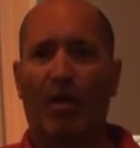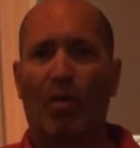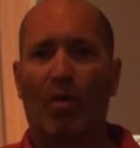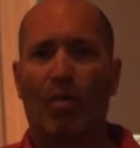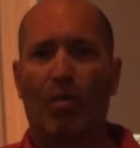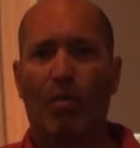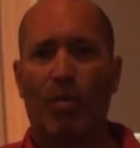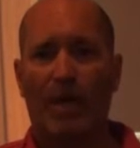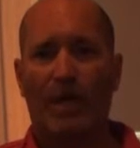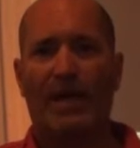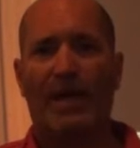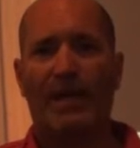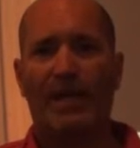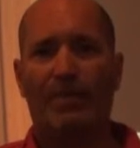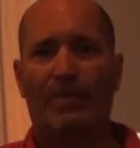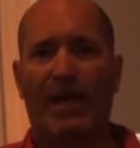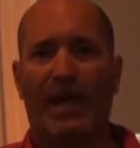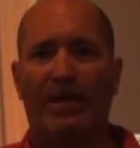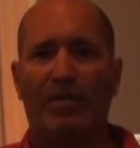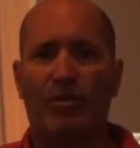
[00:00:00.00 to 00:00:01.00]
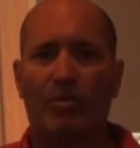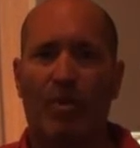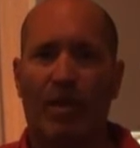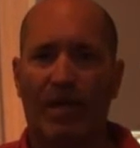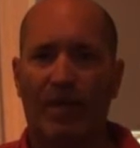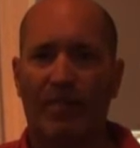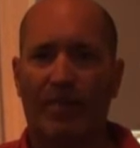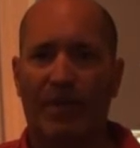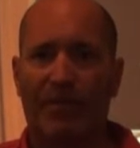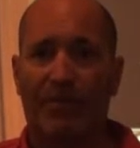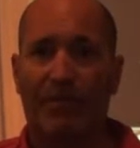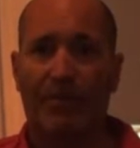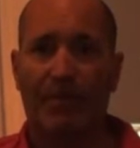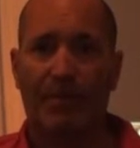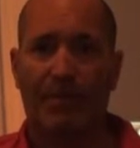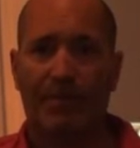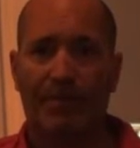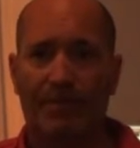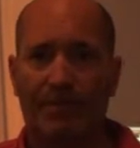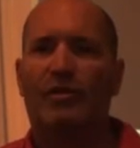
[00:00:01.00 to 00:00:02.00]
what kind of band you want to be for
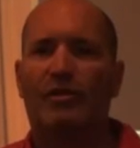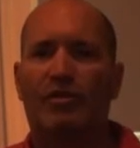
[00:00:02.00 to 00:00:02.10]
real.